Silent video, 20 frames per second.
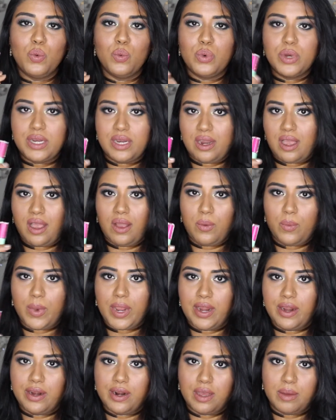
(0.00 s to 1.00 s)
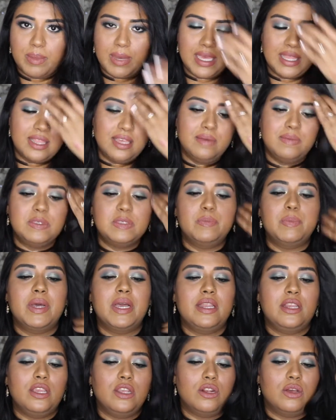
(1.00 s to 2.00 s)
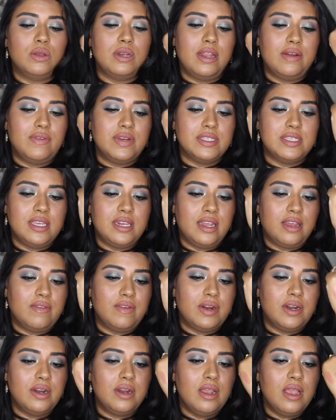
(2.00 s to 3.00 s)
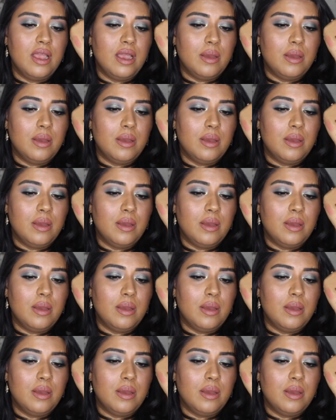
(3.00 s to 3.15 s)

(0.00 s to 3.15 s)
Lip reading: would not wear it on my lips, but you know, never say never.